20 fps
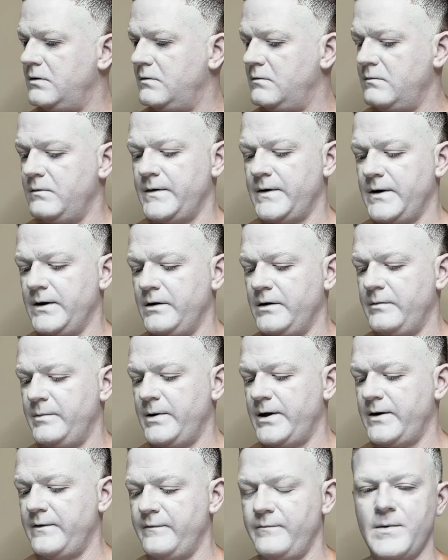with a little
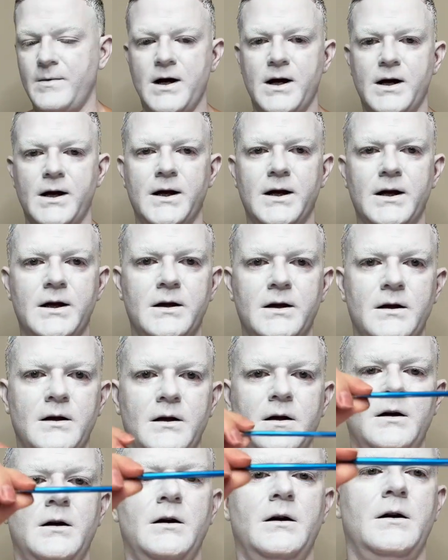bit of my
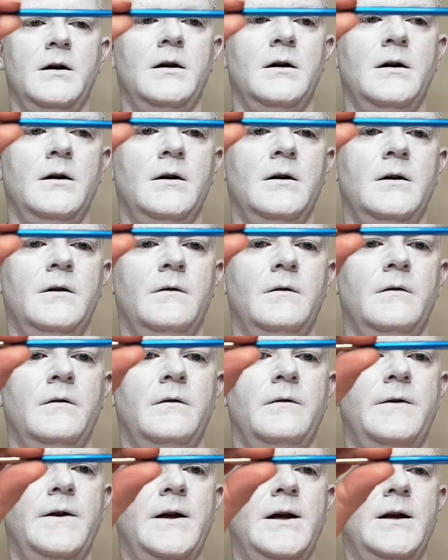little
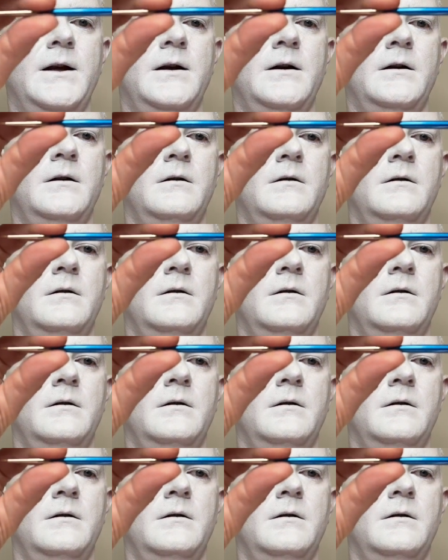thin,